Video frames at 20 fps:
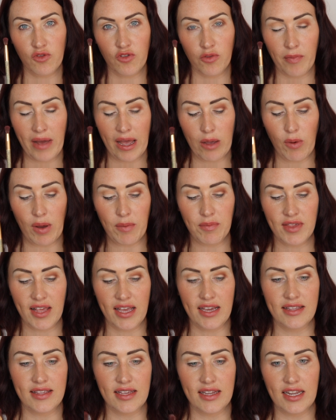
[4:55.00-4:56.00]
from my
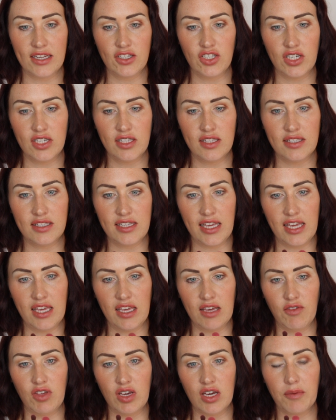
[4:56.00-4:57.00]
website, and as you can
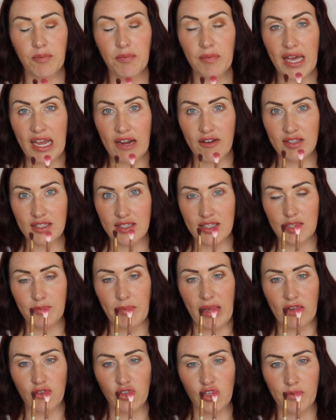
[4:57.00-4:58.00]
see, if you compare it to the
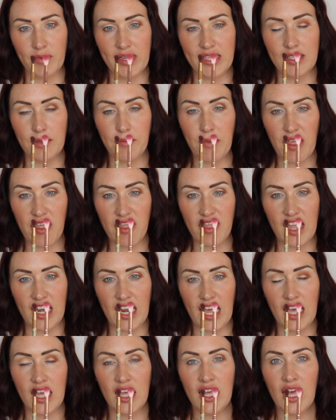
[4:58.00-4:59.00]
Spectrum, it's a bit
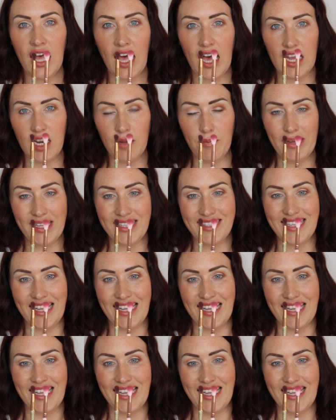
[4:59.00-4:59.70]
thinner and a bit